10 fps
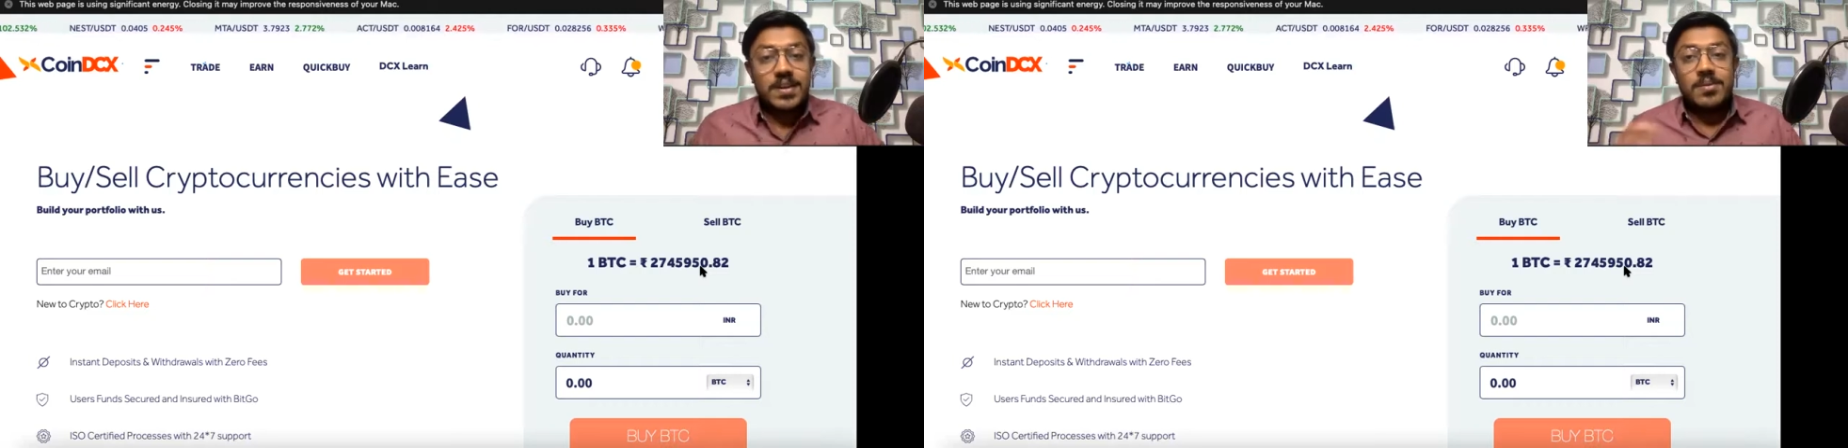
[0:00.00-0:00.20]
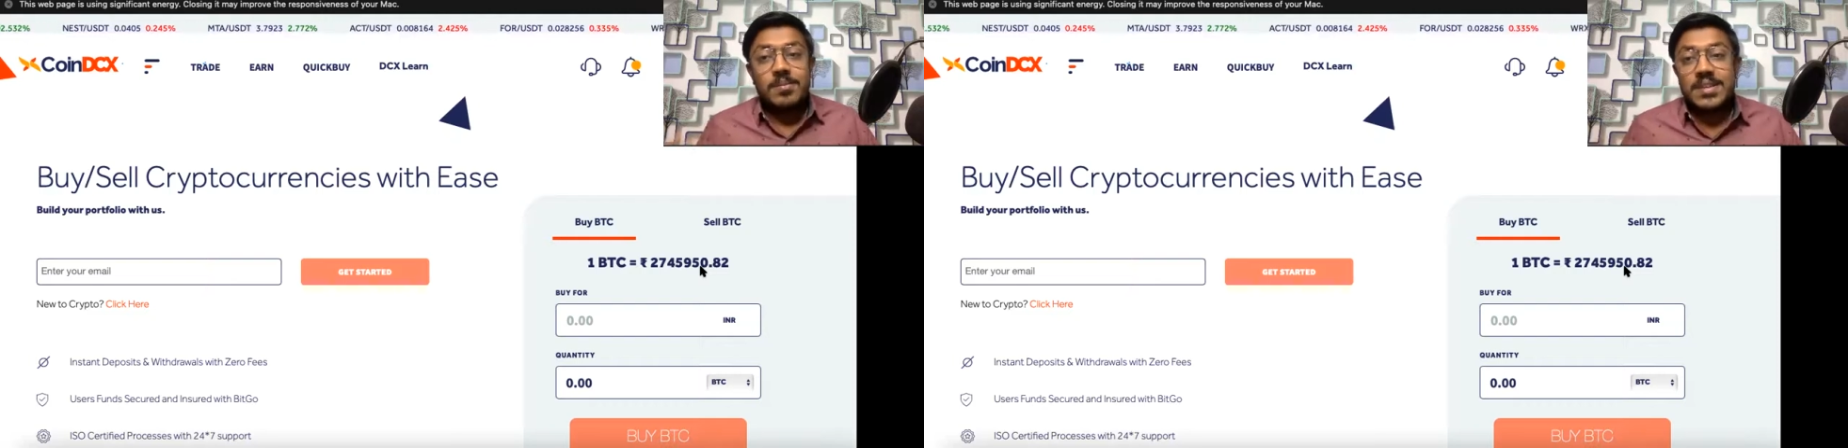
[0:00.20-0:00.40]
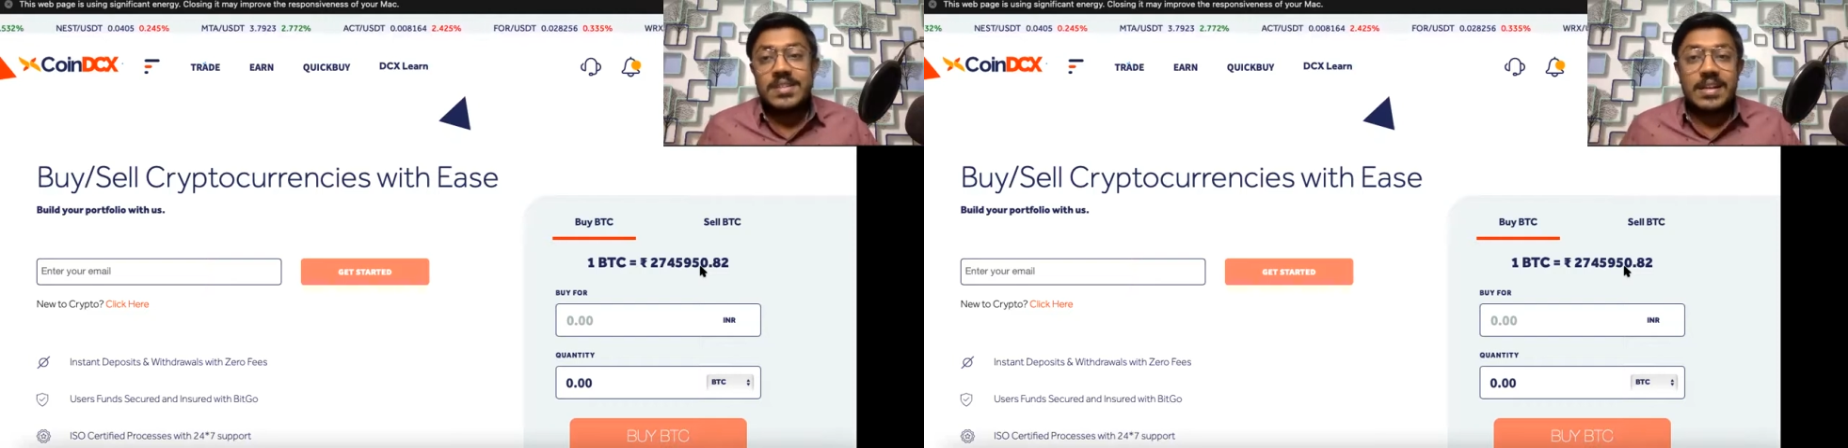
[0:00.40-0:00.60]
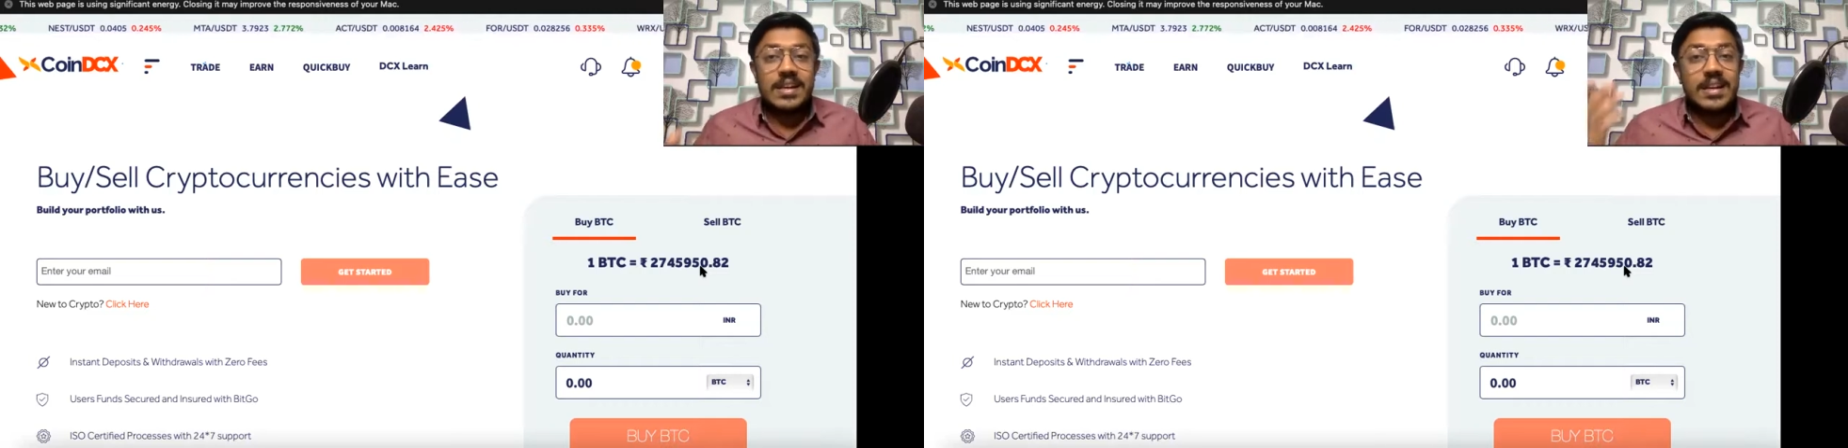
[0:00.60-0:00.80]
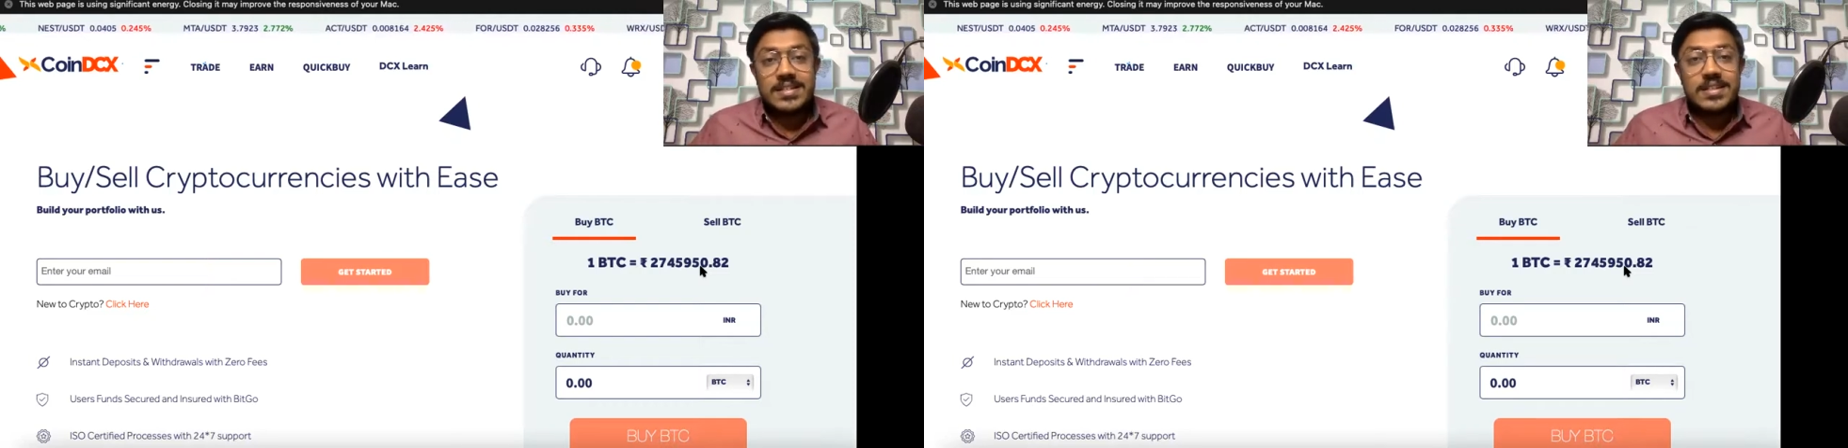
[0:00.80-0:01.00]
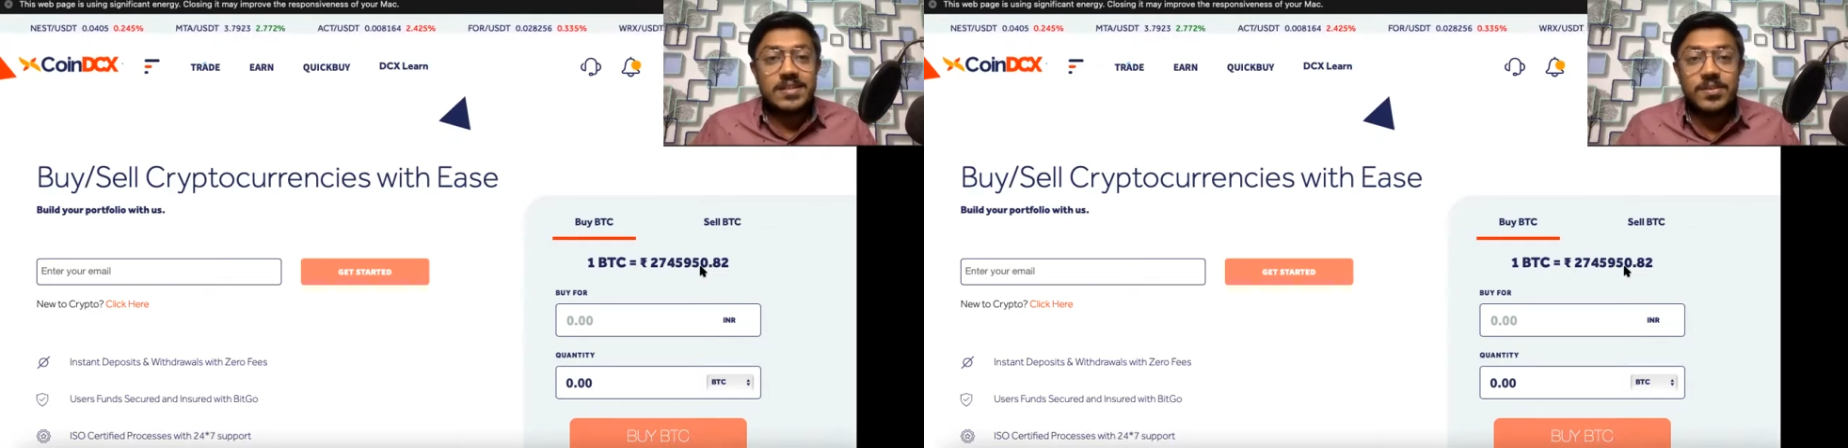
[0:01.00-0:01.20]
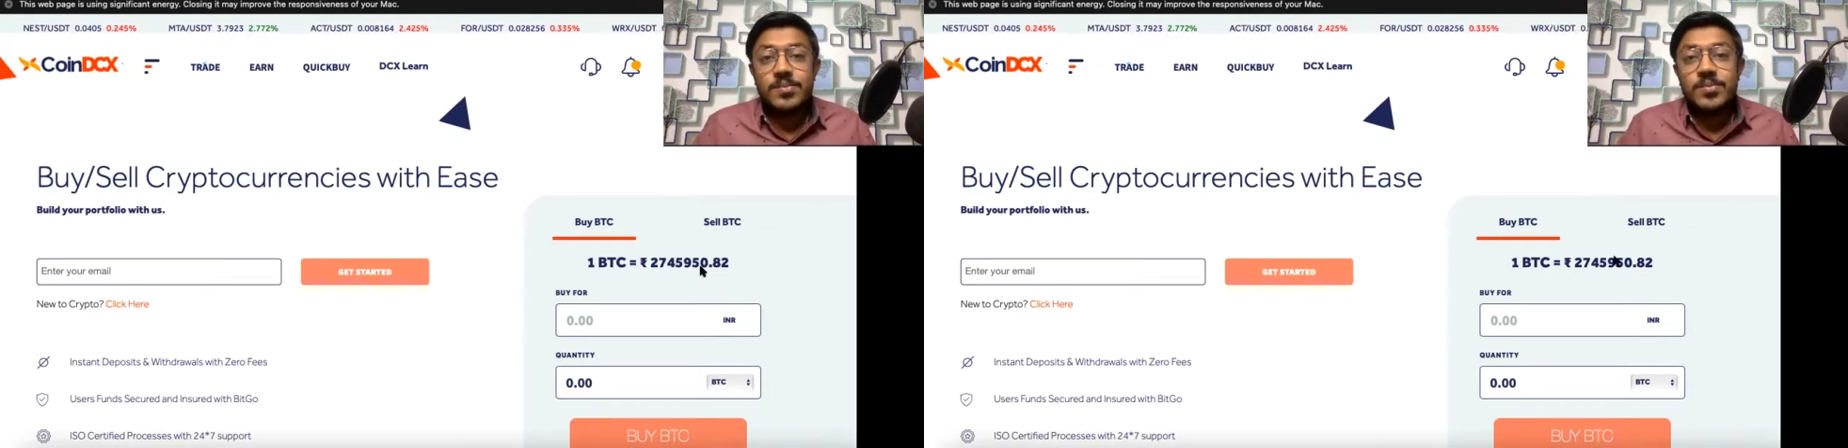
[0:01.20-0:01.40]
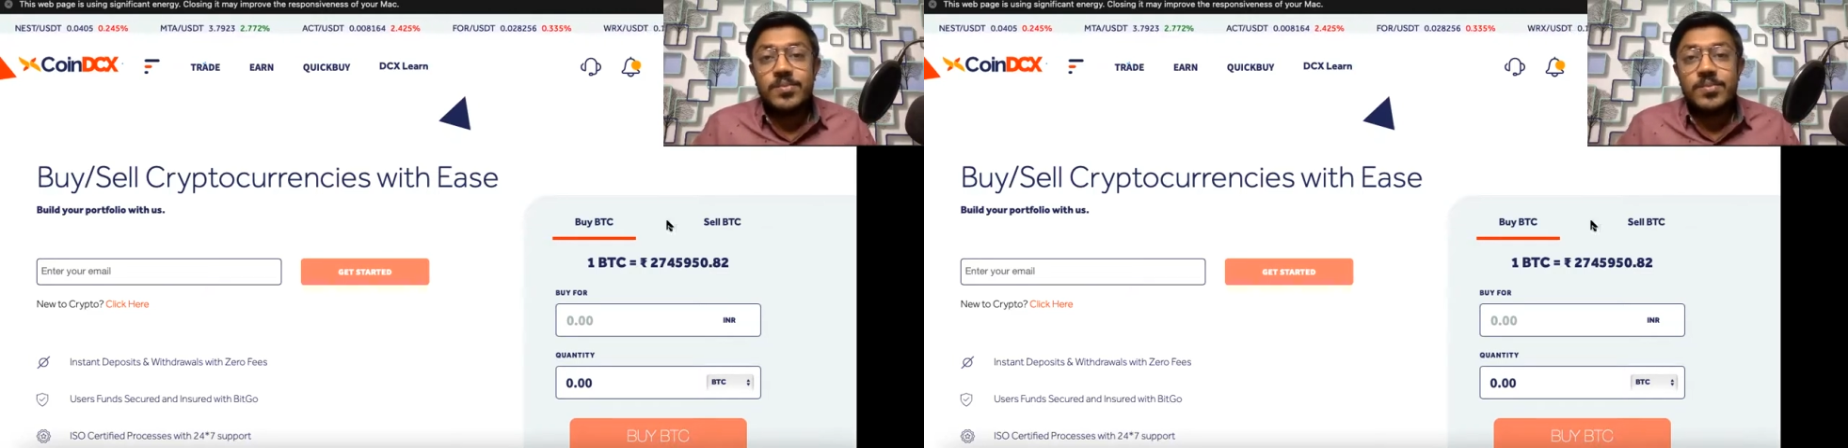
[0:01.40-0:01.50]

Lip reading: basically, let's assume